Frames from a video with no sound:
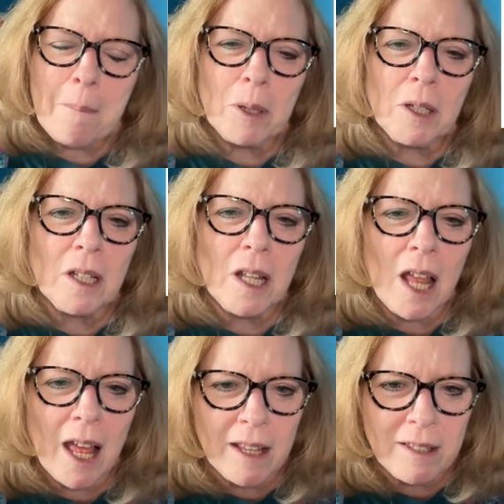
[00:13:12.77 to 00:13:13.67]

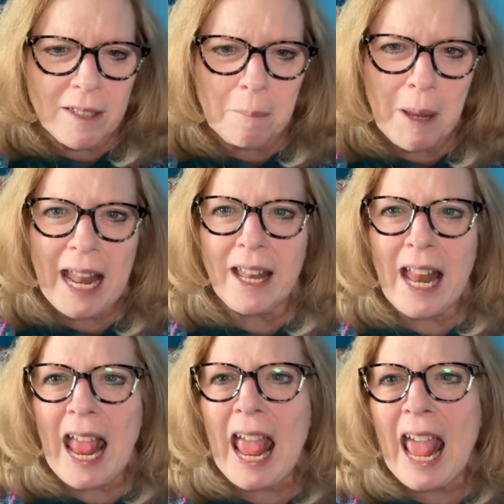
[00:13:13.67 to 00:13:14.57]
plus about
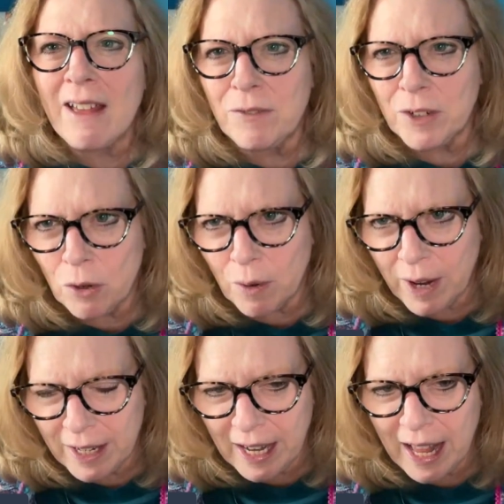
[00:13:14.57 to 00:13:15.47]
half a
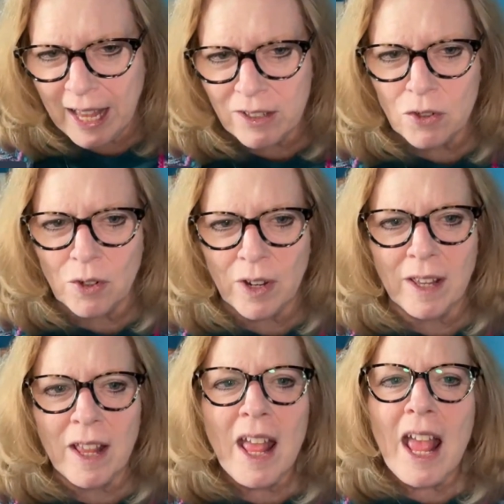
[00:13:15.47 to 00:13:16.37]
credit
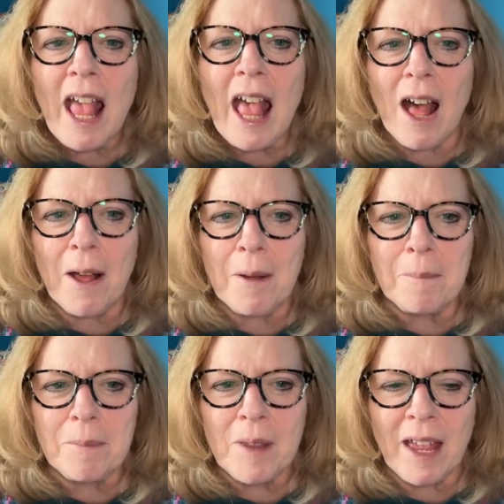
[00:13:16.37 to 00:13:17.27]
extra.
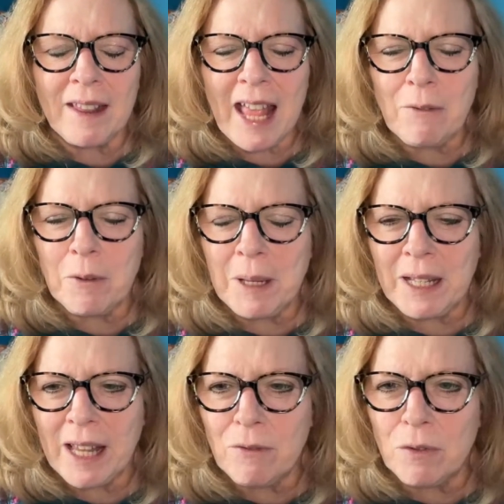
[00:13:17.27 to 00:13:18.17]
And that would be
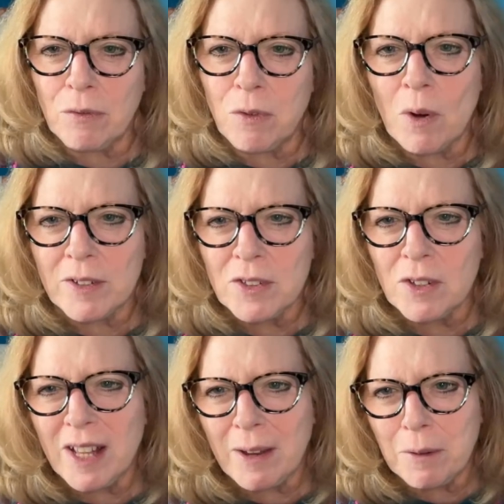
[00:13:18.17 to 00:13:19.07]
level 4.
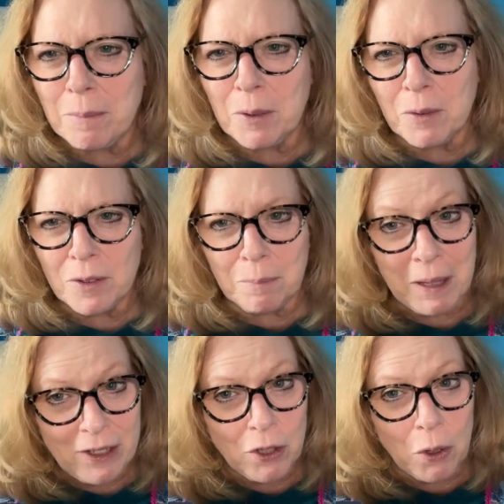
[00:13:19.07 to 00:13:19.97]
So they would
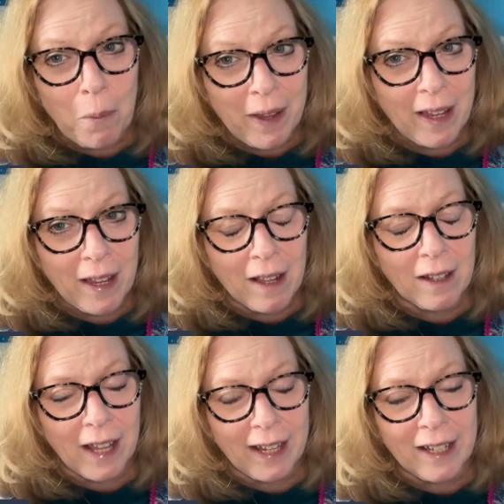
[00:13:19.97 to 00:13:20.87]
be doing
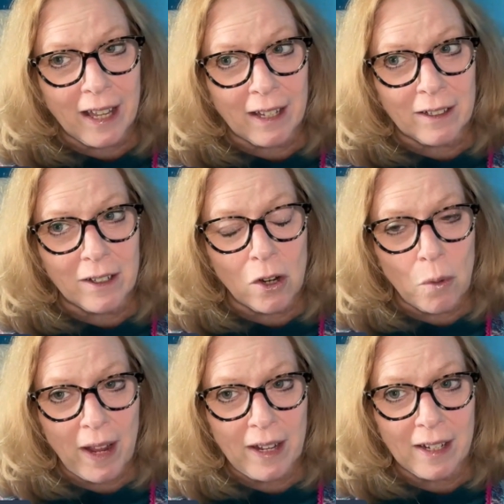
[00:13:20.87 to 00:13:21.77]
like a
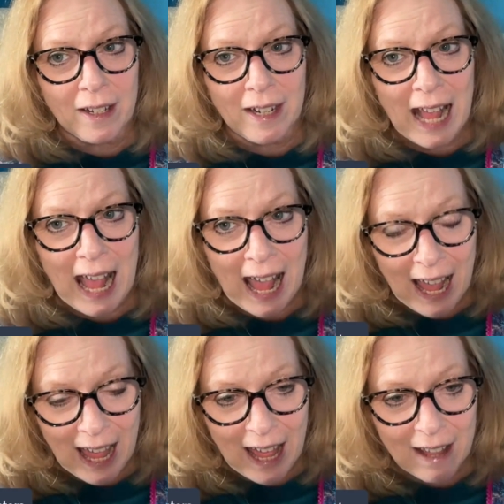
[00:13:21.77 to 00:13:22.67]
credit and a
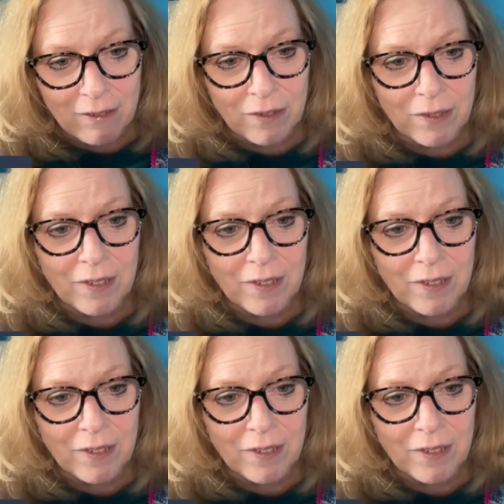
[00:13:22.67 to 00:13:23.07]
half